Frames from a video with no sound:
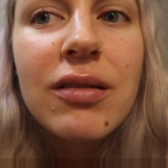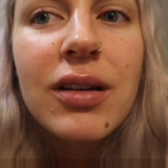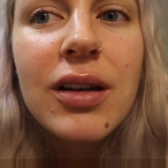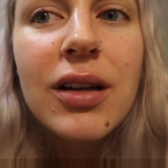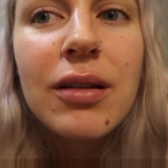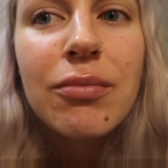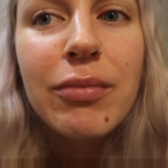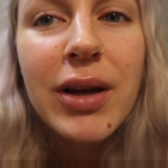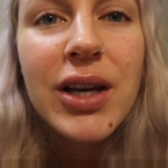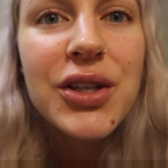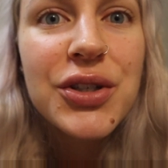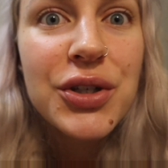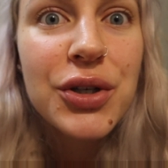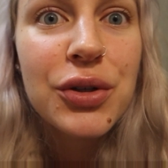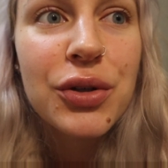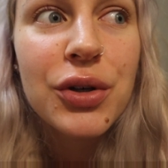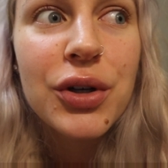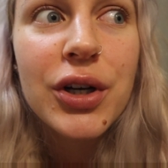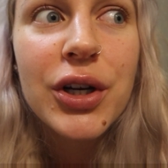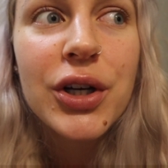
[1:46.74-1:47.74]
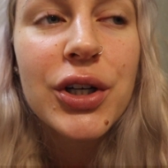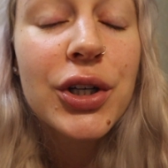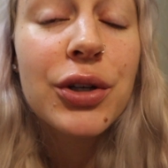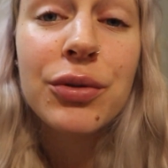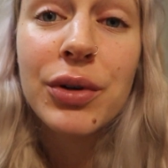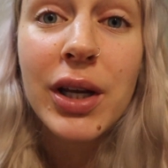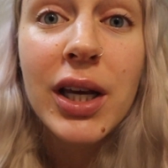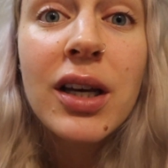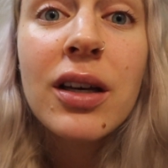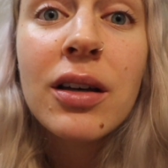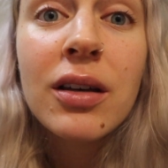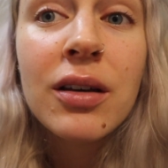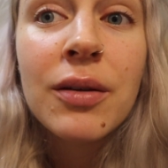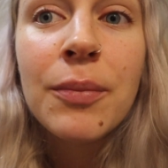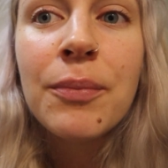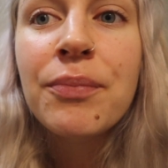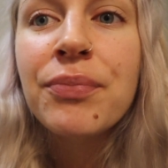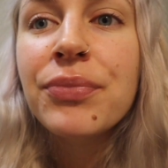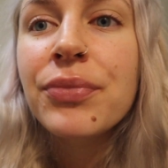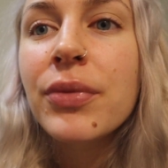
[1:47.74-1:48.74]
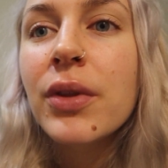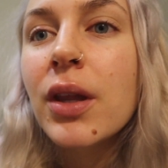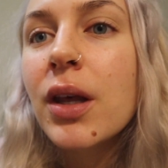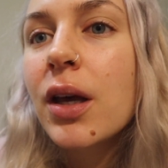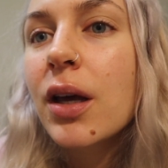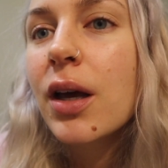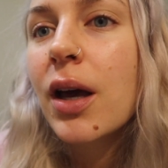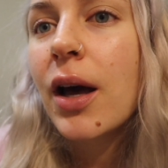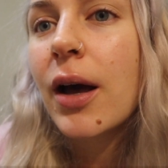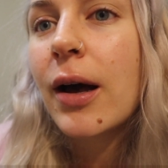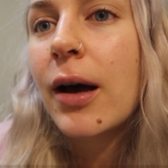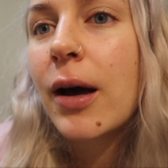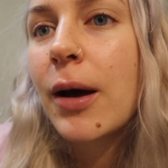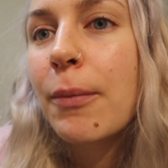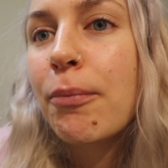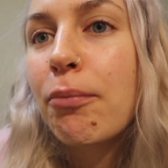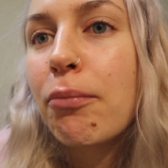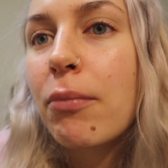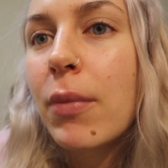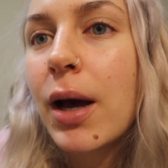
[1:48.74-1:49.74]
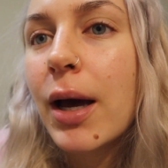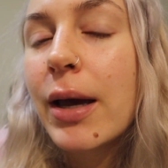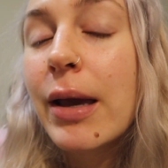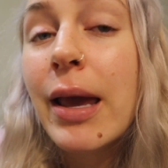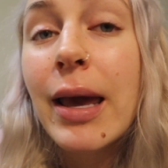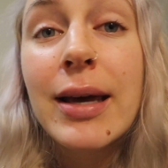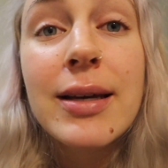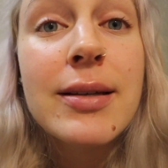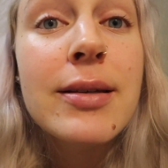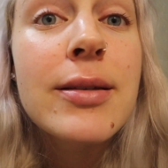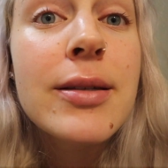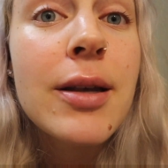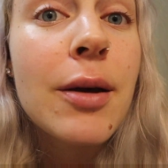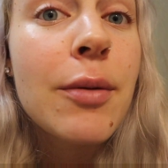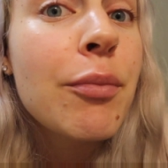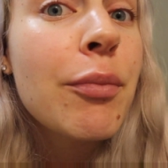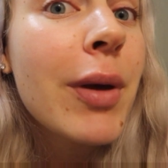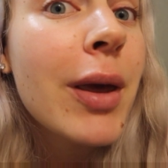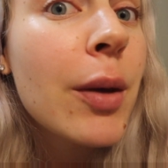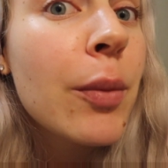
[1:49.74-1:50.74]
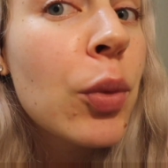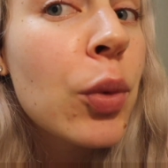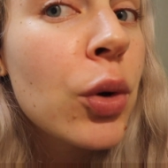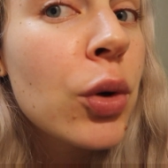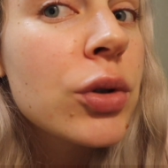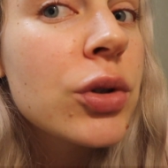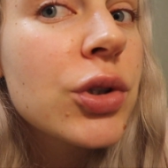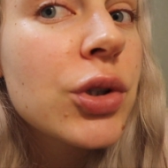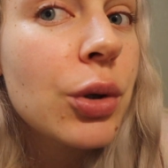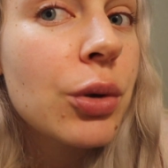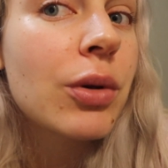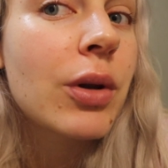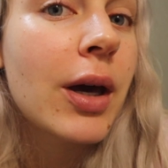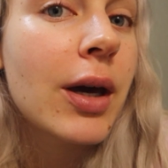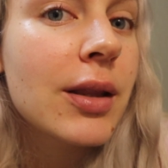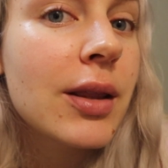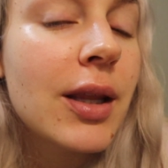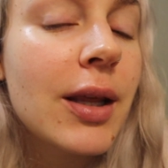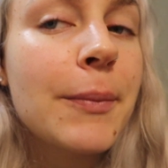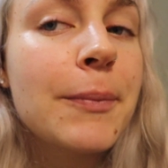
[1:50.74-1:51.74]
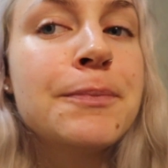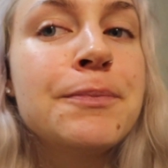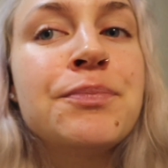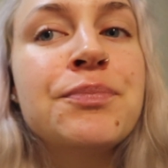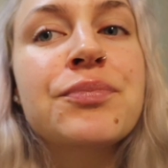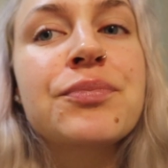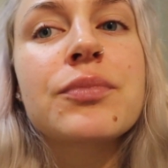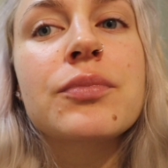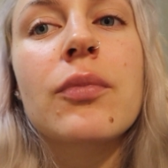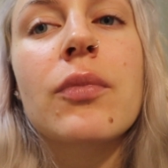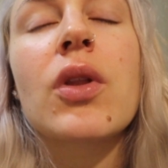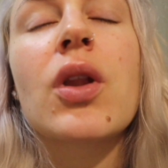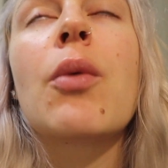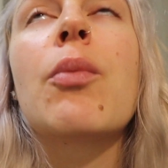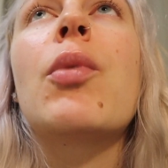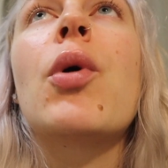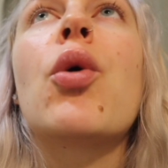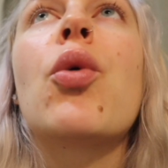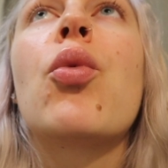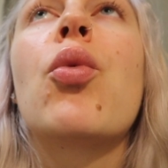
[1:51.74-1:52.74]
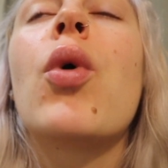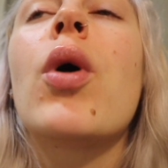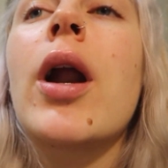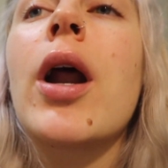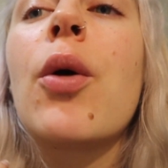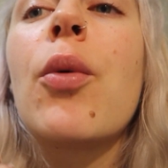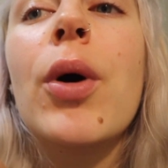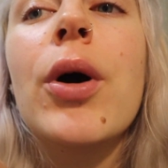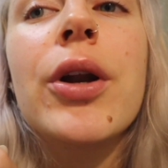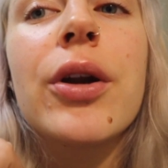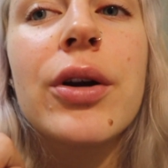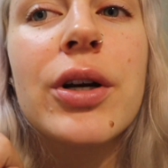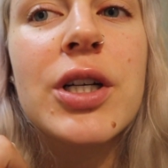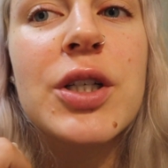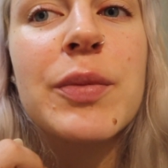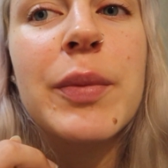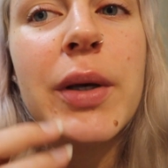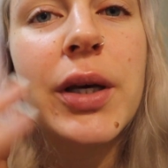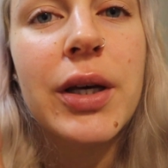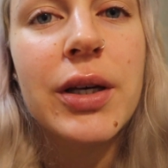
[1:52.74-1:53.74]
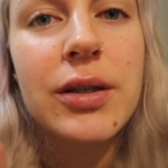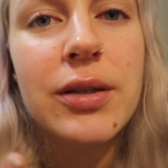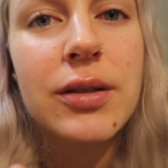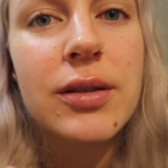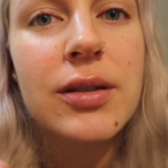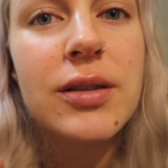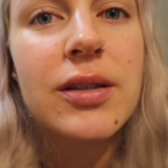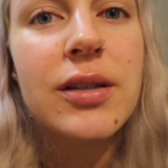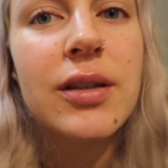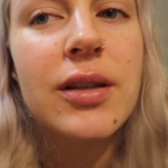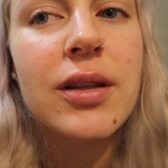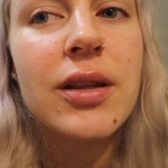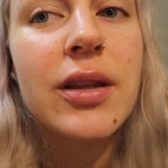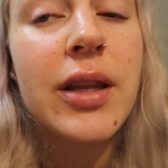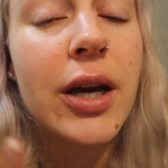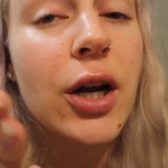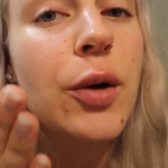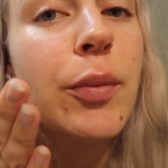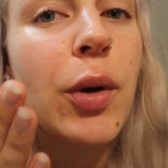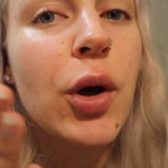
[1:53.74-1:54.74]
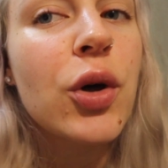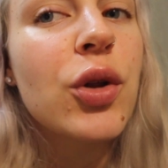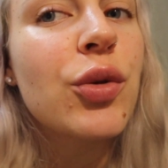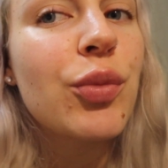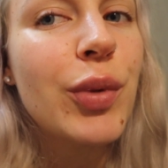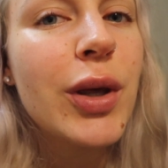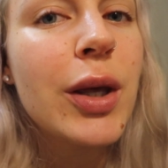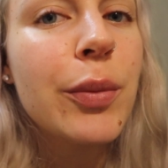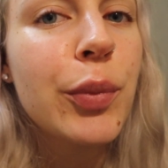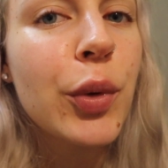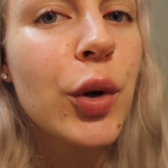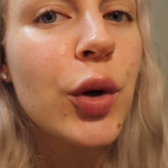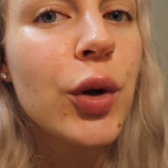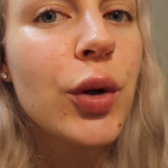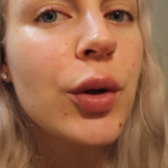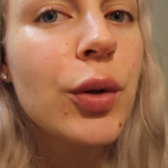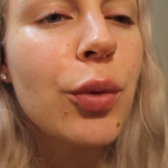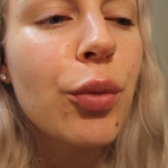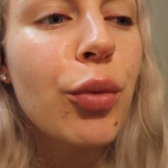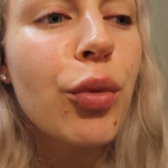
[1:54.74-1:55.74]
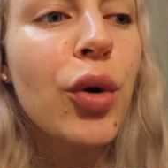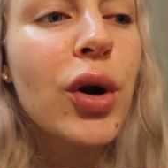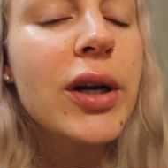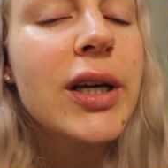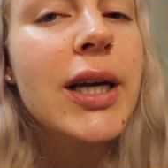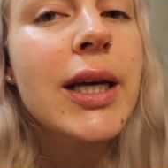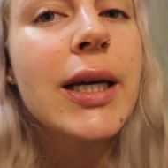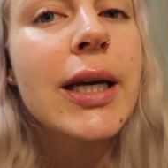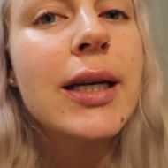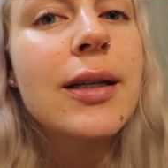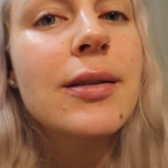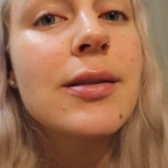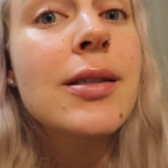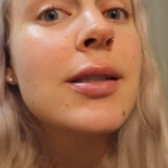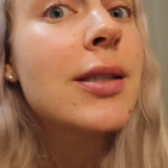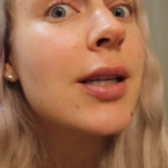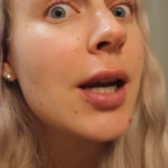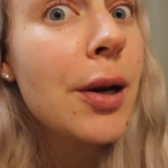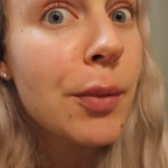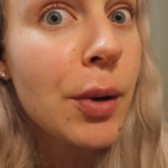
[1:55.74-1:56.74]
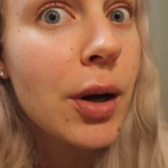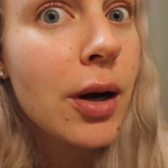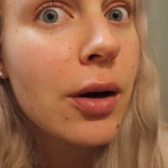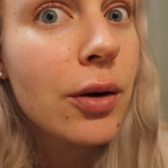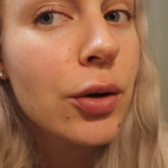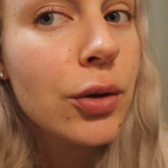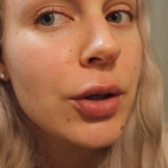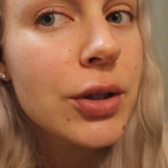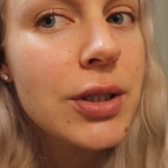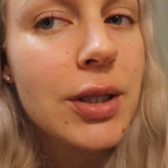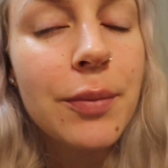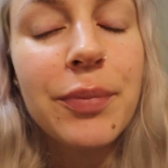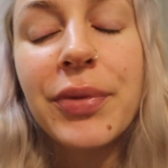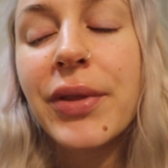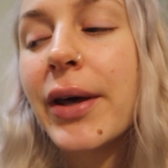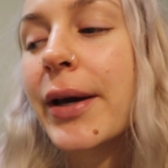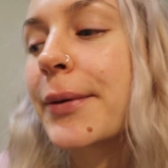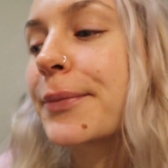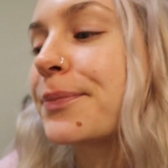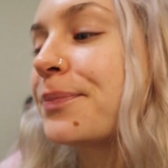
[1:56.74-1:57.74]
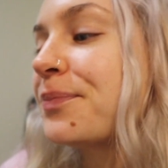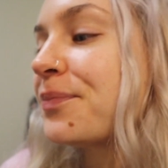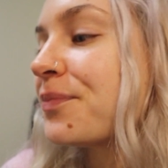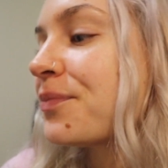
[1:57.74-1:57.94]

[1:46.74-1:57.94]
It makes you look unique. I guess some people don't like them. But what I wonder is because they're both people working in cinema or something.